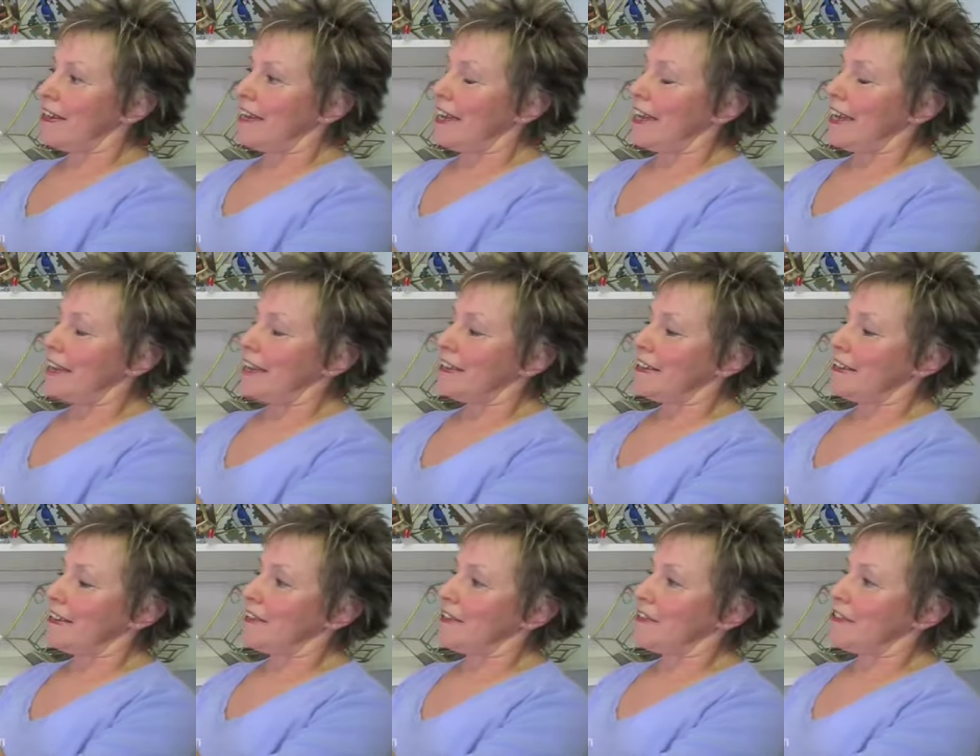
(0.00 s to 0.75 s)

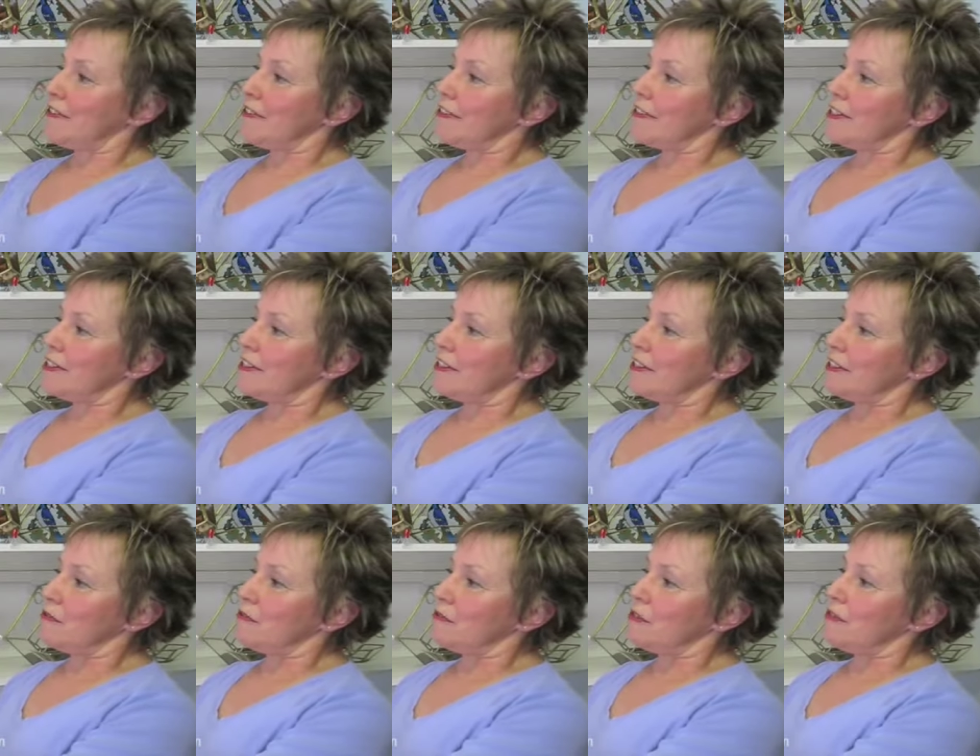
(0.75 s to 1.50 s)
And you'll see
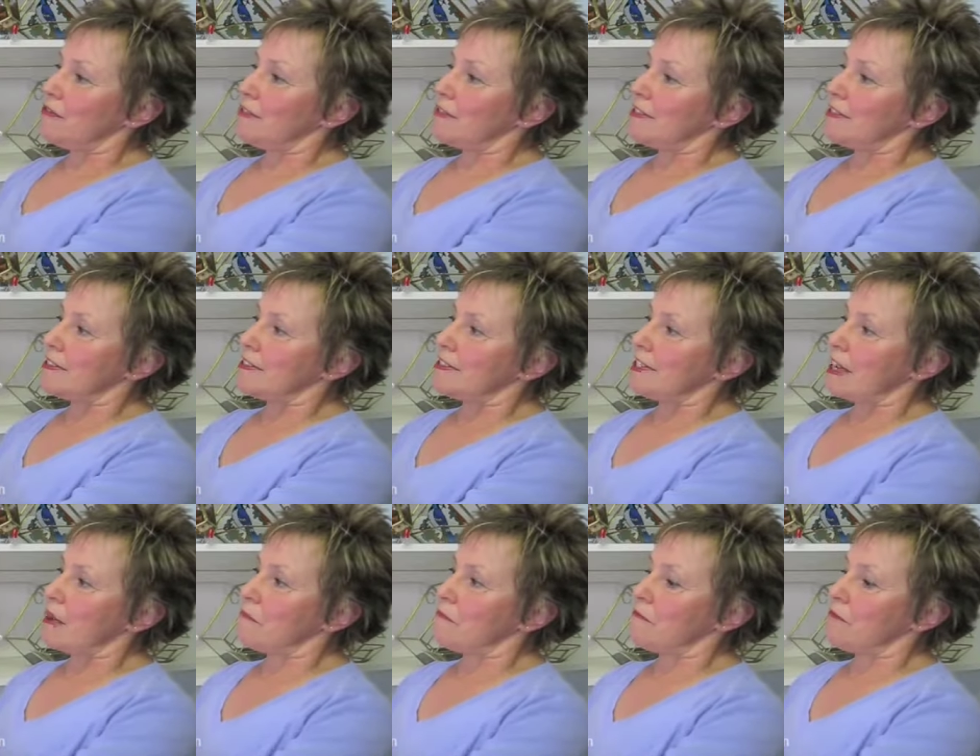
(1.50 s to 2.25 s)
that the roof is the
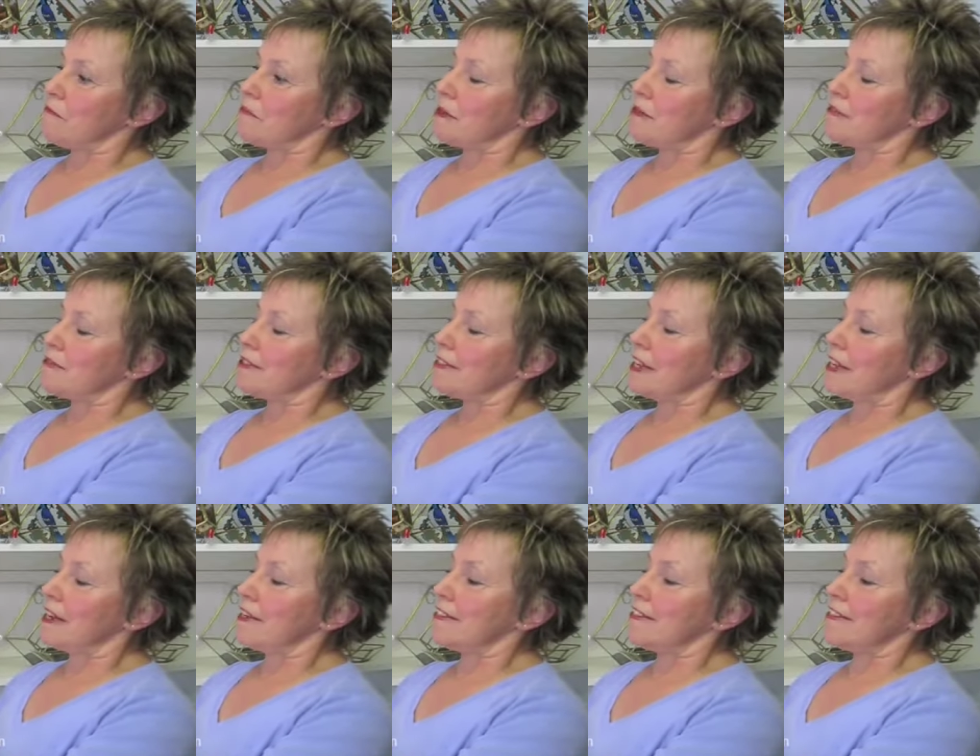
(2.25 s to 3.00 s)
same from both
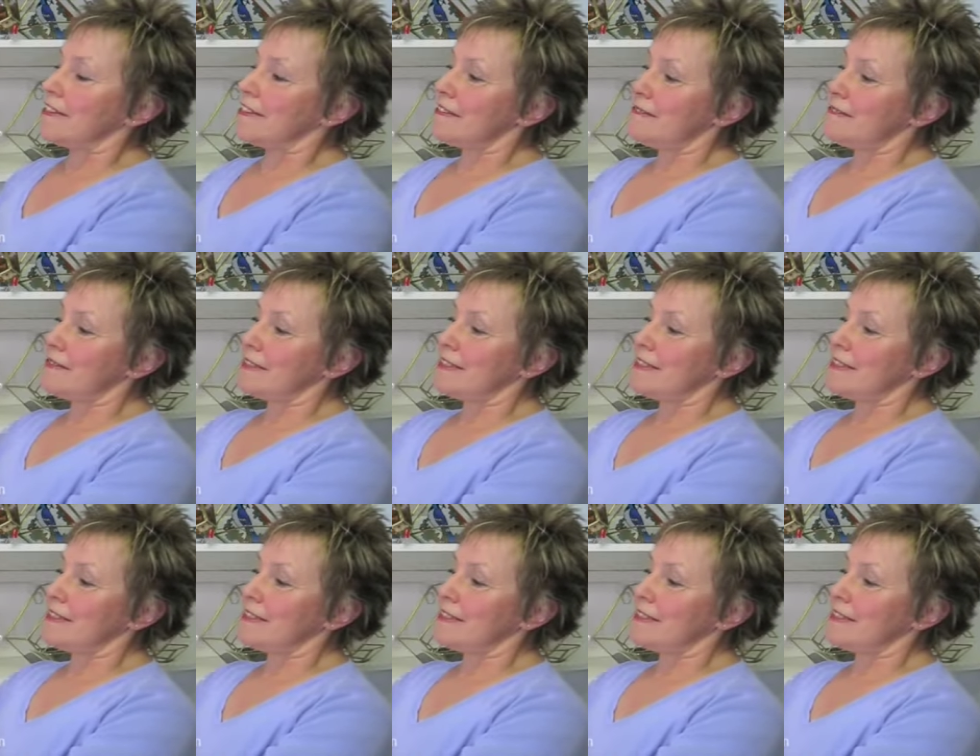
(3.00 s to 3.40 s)
sides.